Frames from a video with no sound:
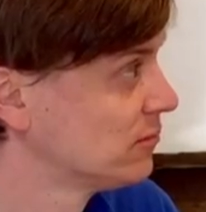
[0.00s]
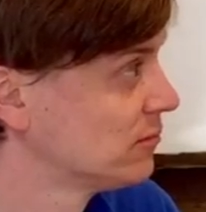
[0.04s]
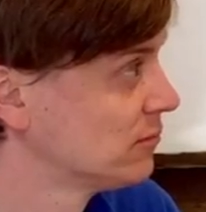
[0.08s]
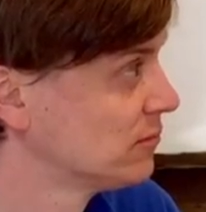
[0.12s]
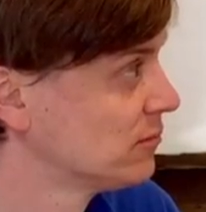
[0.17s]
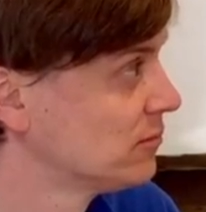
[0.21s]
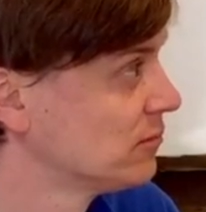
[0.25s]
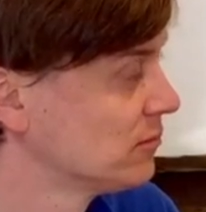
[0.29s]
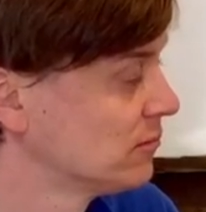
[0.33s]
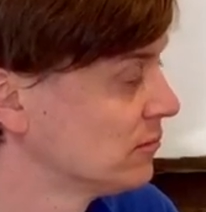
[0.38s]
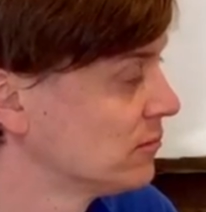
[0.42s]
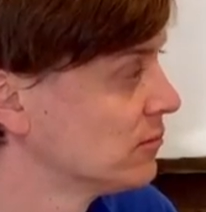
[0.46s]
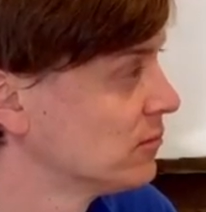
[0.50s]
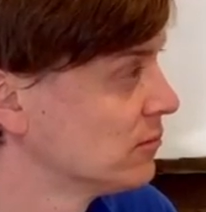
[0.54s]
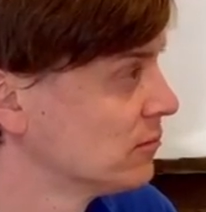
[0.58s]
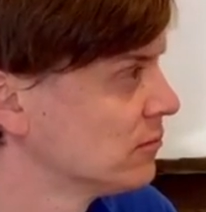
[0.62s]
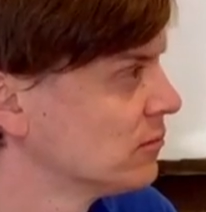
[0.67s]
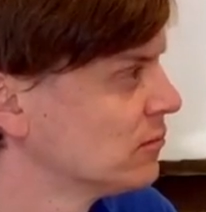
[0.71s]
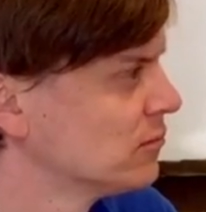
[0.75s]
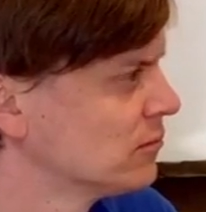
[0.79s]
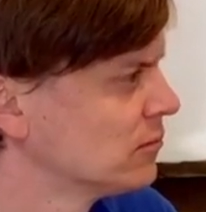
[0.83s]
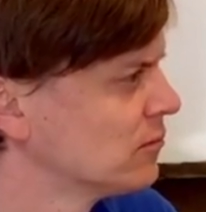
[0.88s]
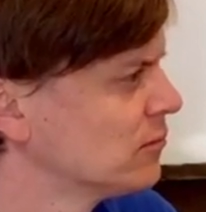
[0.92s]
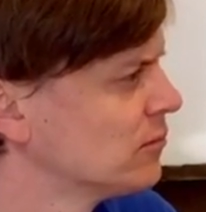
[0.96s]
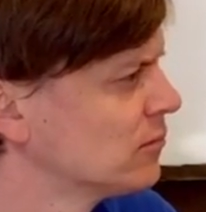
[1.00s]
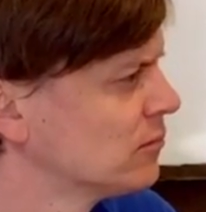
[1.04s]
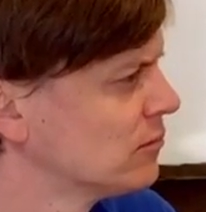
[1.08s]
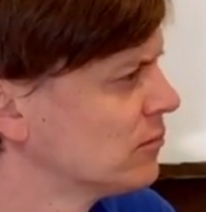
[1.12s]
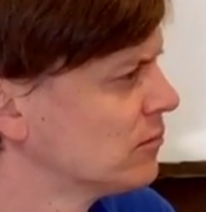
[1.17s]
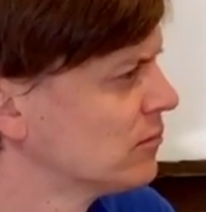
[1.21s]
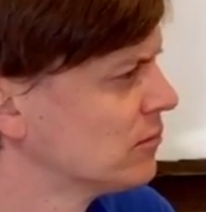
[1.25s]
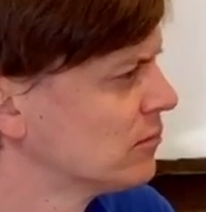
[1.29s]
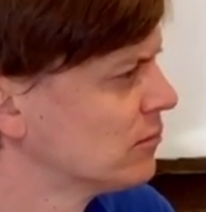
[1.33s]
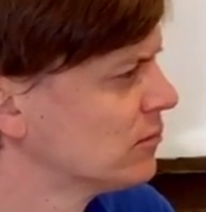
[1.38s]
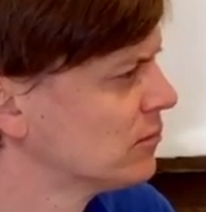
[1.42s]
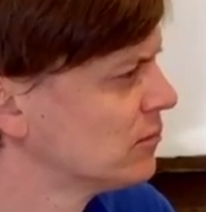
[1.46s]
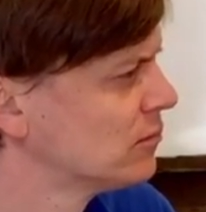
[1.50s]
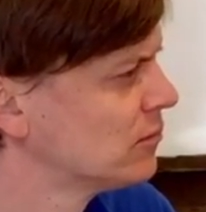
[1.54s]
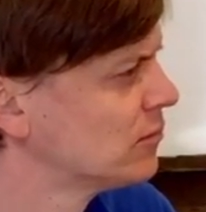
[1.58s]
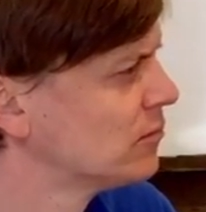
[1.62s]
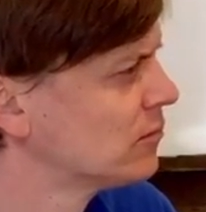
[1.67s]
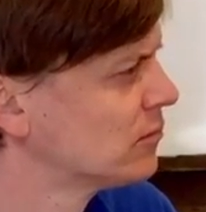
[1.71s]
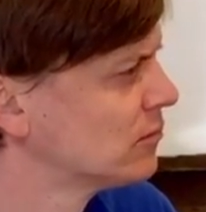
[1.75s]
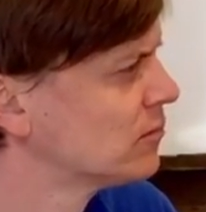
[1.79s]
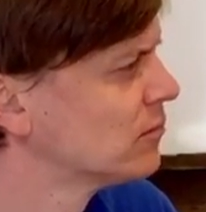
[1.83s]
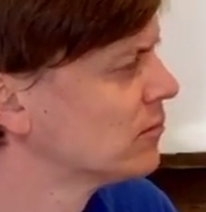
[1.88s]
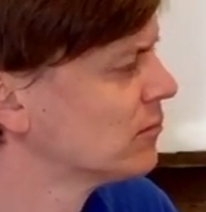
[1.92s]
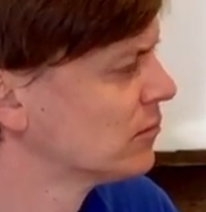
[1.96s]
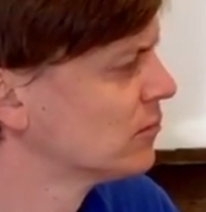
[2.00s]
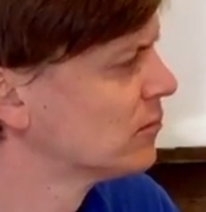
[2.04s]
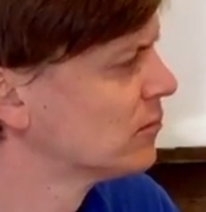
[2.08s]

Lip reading: The person shown says nothing.